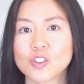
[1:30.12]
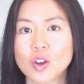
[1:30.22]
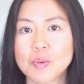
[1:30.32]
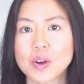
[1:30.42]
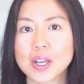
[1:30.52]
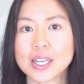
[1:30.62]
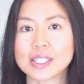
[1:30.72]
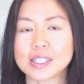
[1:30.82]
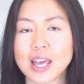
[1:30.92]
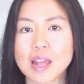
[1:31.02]
soy milk is
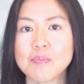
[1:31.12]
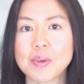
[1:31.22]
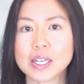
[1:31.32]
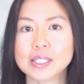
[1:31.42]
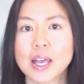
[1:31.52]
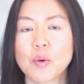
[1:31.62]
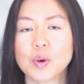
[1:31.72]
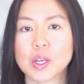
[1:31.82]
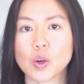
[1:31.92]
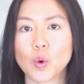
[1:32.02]
then mixed
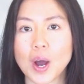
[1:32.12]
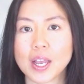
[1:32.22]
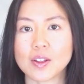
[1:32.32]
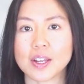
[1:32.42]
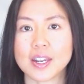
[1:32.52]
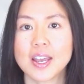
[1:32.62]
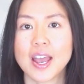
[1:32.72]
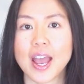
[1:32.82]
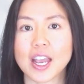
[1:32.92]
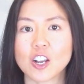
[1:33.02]
with a coagulant
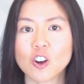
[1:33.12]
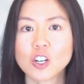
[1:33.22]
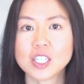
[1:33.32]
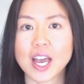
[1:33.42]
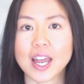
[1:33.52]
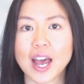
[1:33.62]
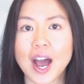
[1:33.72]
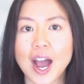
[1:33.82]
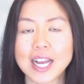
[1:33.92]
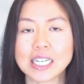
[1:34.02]
and cooked at a
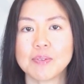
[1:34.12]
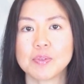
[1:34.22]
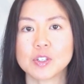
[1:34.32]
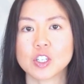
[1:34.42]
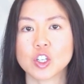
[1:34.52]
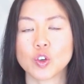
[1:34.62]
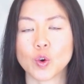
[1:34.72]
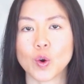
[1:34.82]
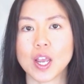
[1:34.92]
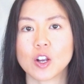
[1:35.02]
high temperature to
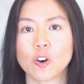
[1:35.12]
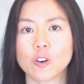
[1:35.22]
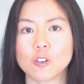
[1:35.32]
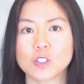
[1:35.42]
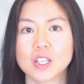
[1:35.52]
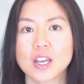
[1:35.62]
create curdles.